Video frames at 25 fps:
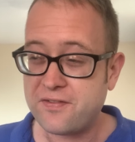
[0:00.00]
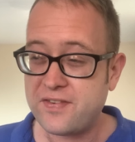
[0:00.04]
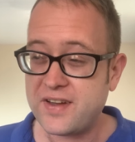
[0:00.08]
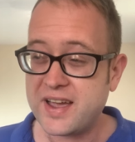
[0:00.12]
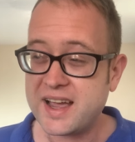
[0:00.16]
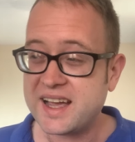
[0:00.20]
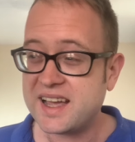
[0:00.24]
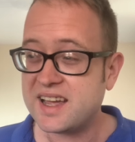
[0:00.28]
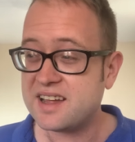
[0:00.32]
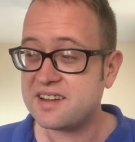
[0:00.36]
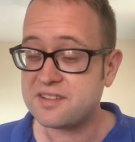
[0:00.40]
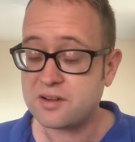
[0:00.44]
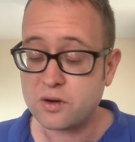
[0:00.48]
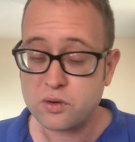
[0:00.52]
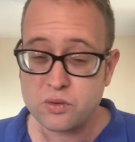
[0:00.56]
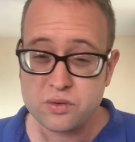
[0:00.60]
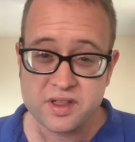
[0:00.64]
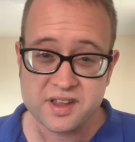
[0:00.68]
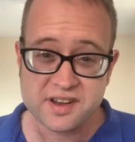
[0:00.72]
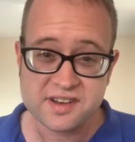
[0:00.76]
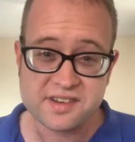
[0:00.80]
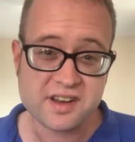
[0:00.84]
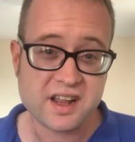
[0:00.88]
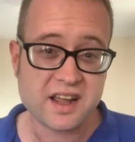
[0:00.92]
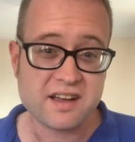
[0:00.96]
thing is, all
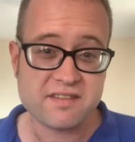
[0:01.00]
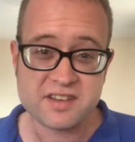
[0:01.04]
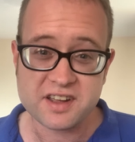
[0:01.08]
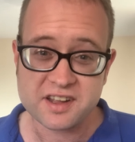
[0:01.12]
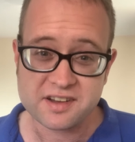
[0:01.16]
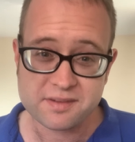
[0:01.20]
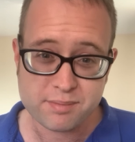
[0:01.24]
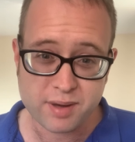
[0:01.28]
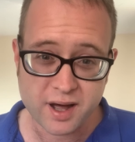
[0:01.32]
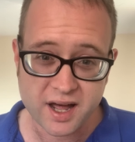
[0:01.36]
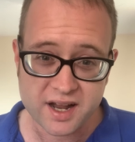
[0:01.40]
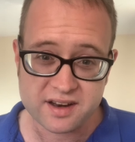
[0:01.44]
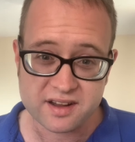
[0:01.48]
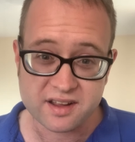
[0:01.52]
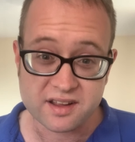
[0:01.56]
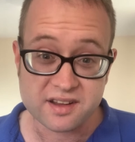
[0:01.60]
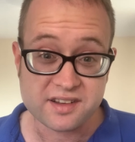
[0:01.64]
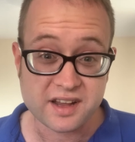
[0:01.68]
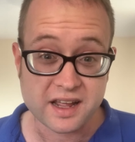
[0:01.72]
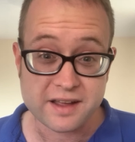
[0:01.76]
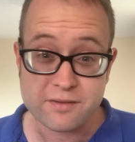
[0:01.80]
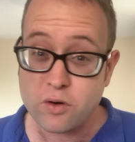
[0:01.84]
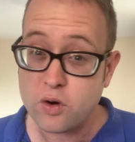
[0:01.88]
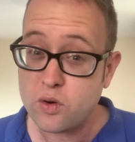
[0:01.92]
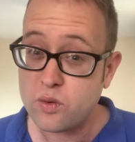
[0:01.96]
the serious punters,
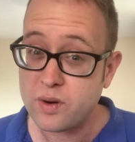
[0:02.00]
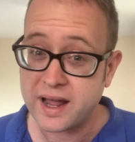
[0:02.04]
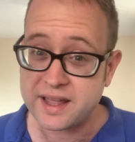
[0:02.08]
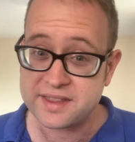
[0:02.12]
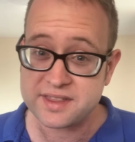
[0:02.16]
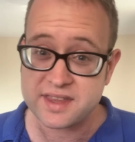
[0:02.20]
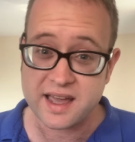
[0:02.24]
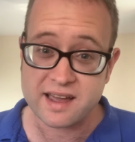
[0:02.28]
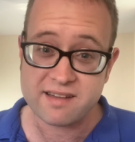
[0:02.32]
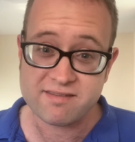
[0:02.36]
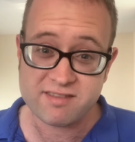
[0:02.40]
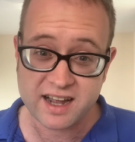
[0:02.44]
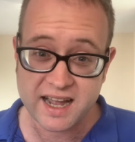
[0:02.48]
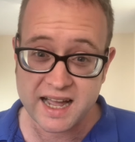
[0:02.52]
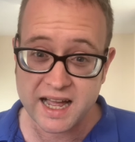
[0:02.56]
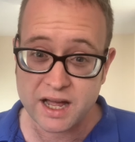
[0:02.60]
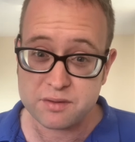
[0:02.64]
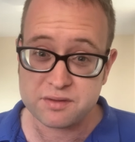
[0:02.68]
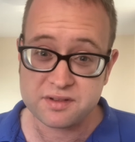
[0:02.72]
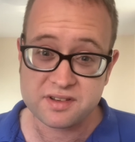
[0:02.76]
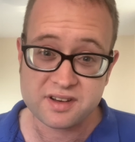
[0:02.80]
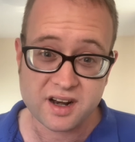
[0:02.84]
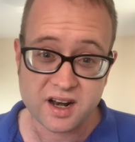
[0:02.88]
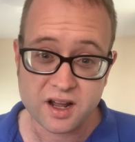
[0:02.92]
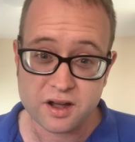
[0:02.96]
they've all had their
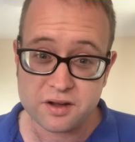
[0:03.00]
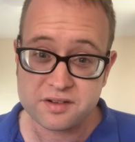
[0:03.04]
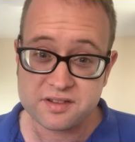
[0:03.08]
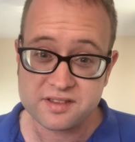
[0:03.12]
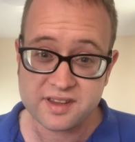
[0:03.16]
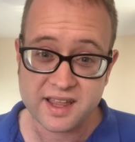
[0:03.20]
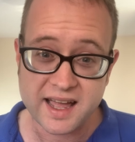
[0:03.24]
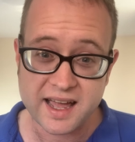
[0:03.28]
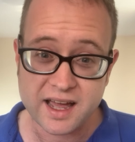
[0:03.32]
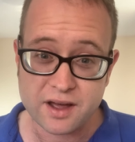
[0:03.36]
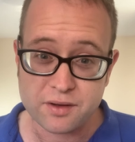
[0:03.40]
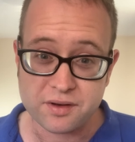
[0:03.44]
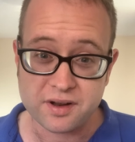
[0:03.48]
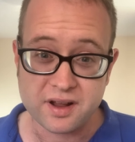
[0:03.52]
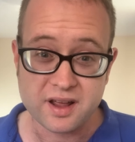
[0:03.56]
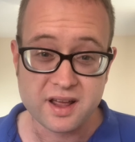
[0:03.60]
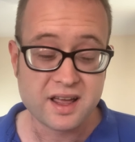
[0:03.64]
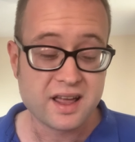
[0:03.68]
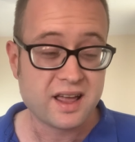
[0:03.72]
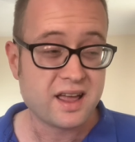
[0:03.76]
accounts closed down.